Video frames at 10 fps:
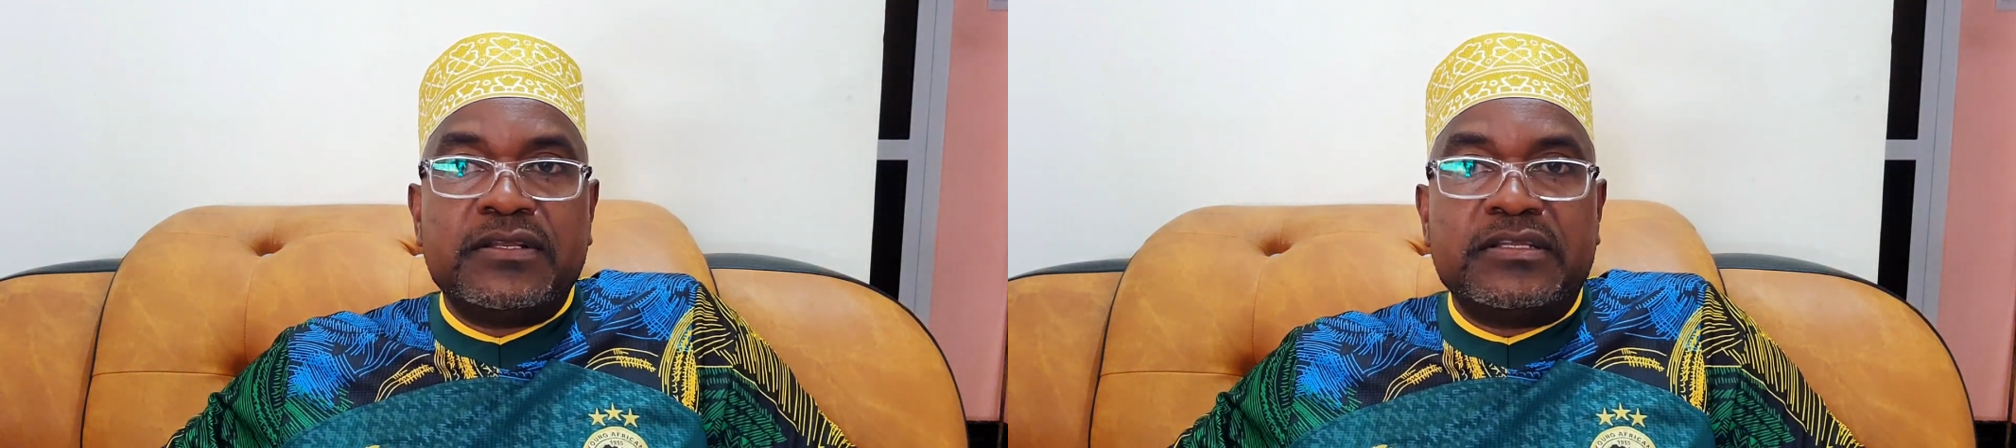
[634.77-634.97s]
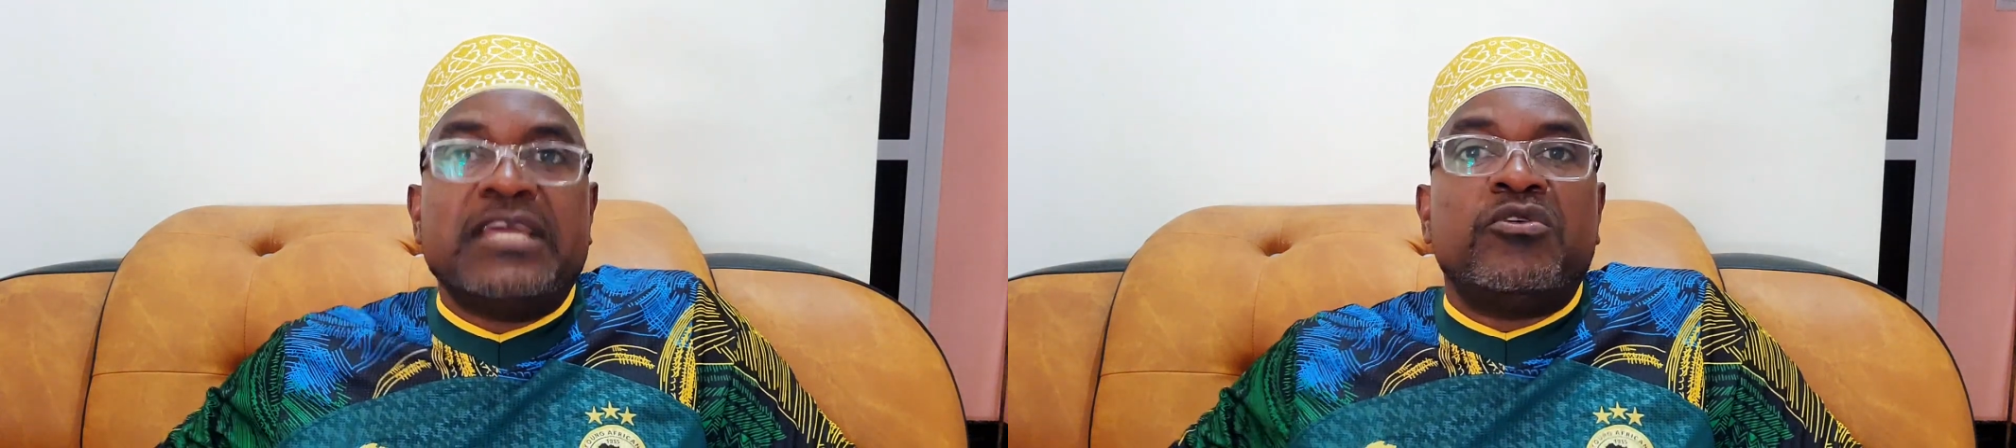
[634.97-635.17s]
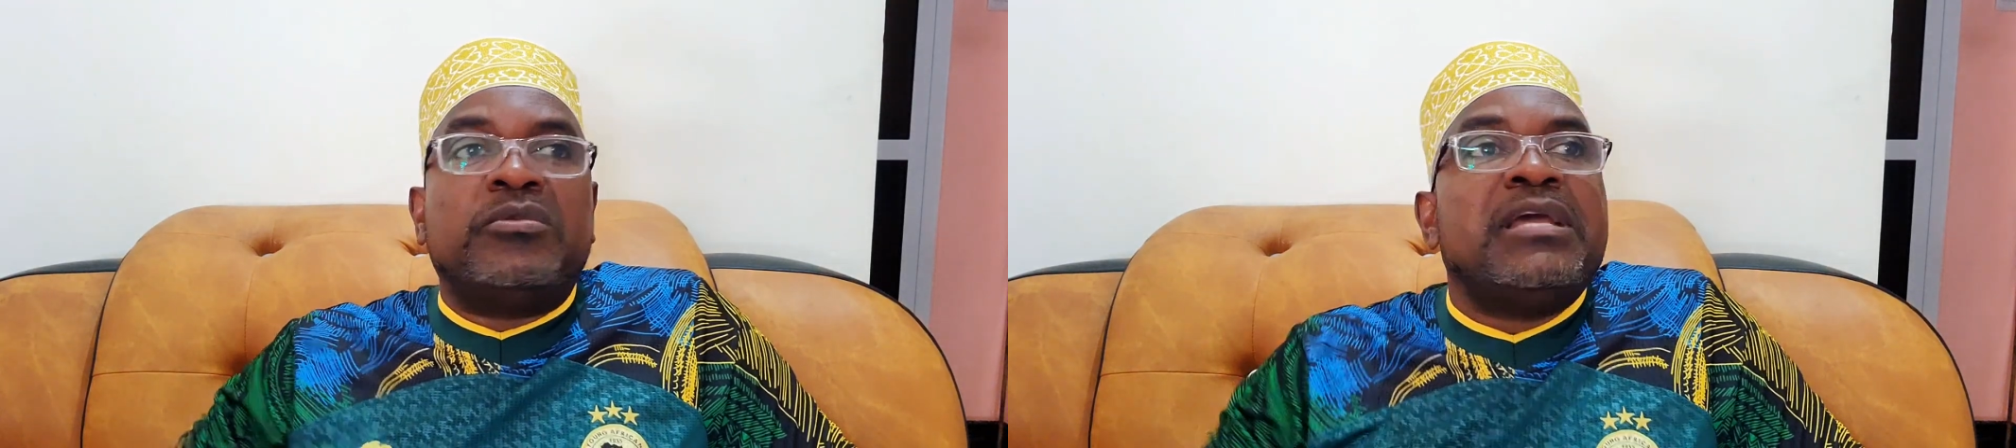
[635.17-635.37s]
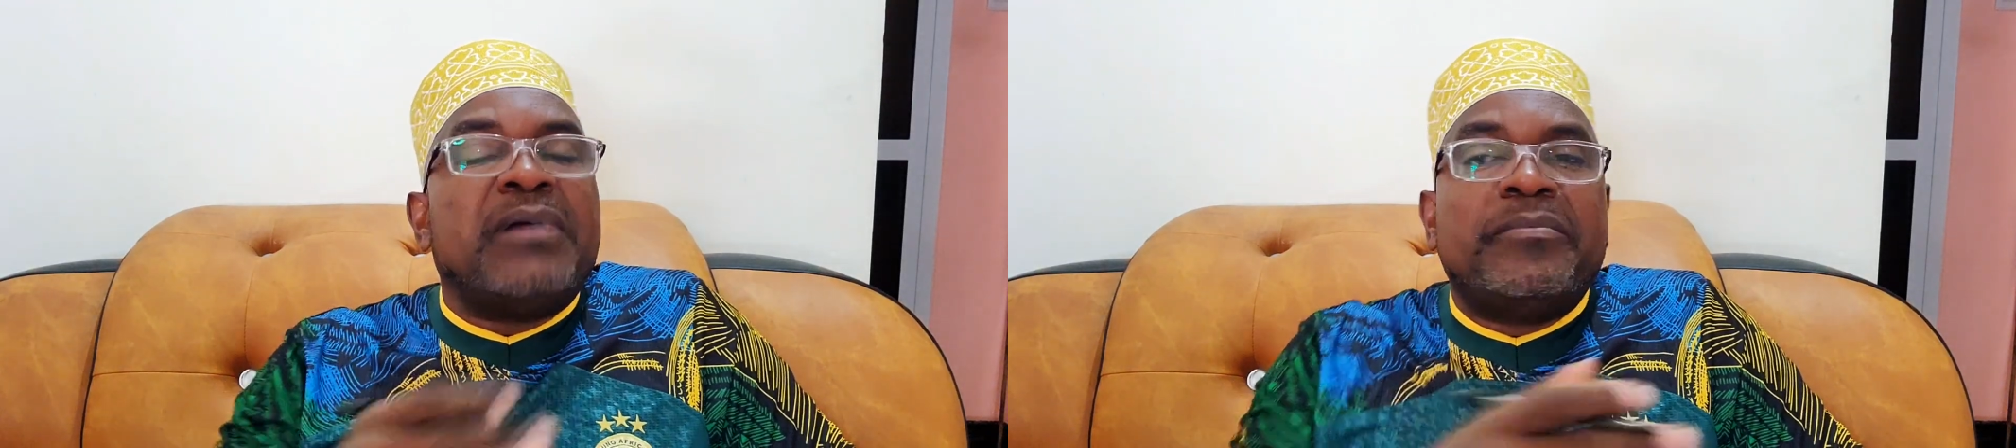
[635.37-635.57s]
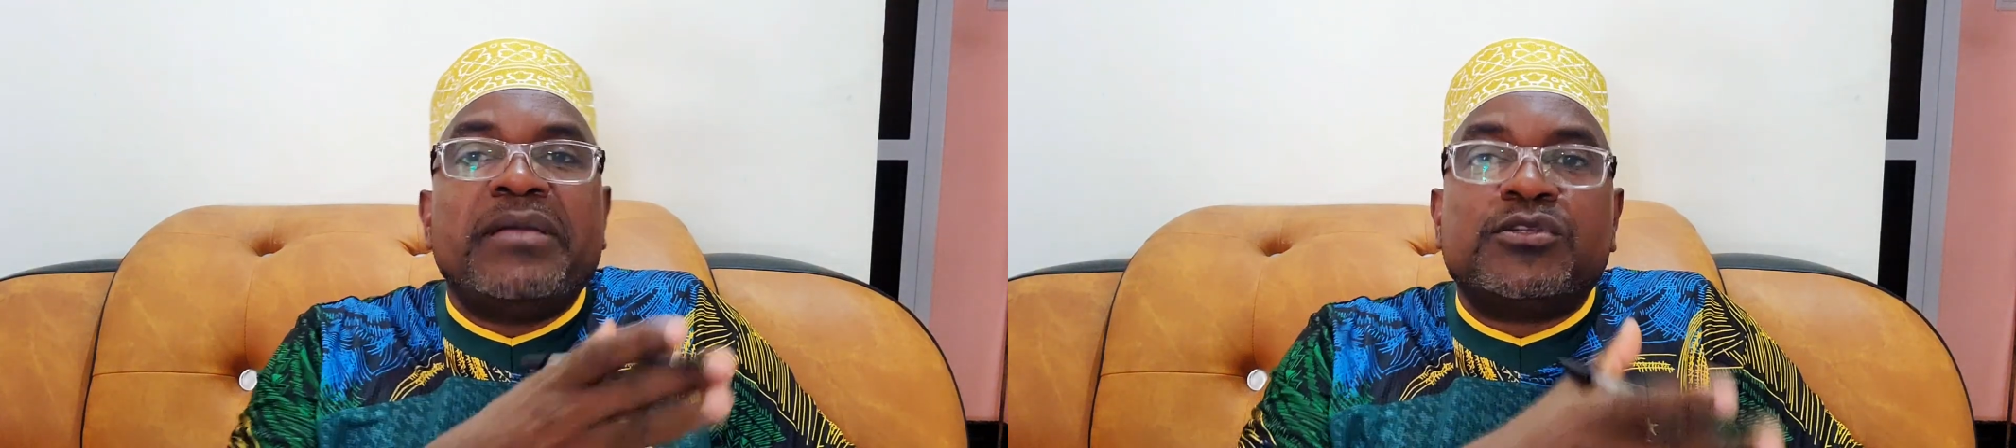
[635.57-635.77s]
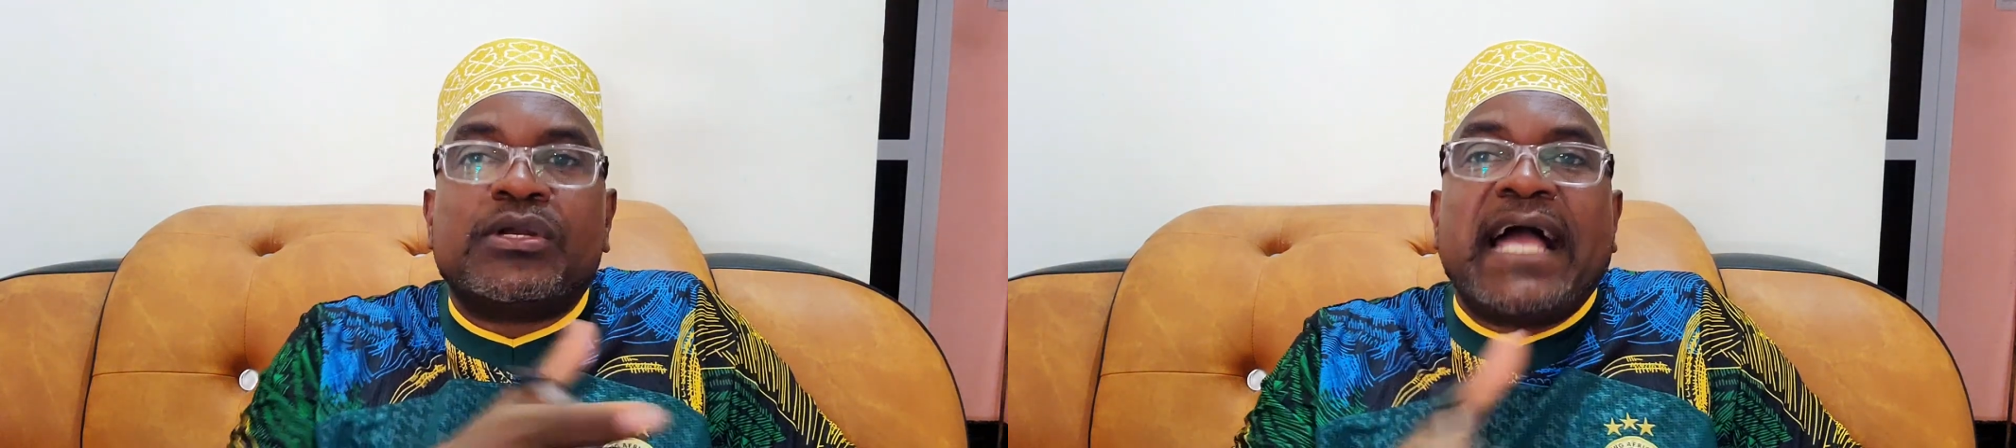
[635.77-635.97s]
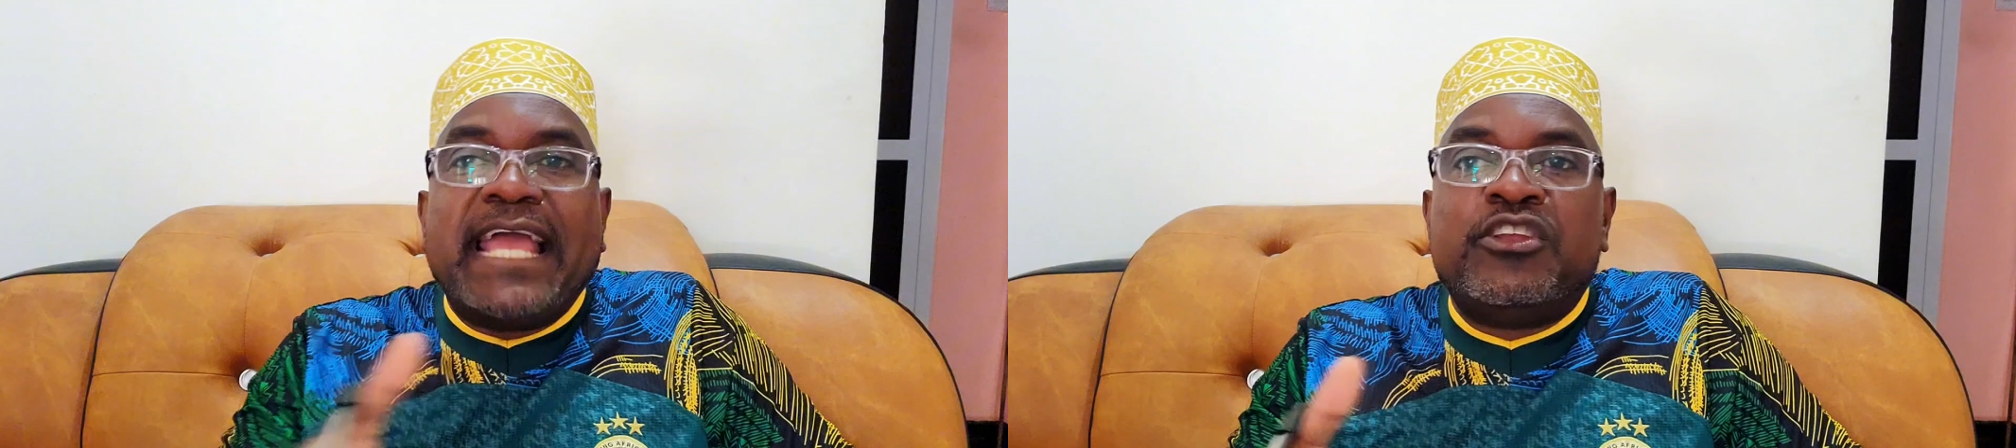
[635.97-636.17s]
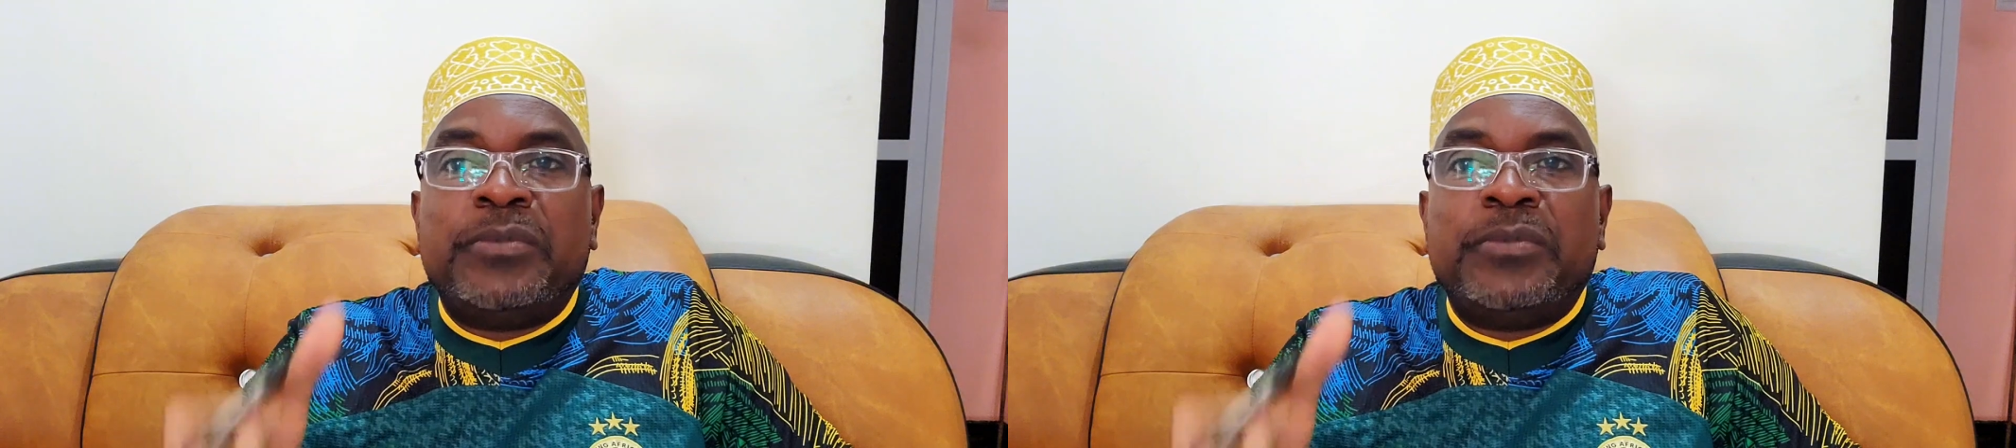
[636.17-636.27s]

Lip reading: They might be able to guide you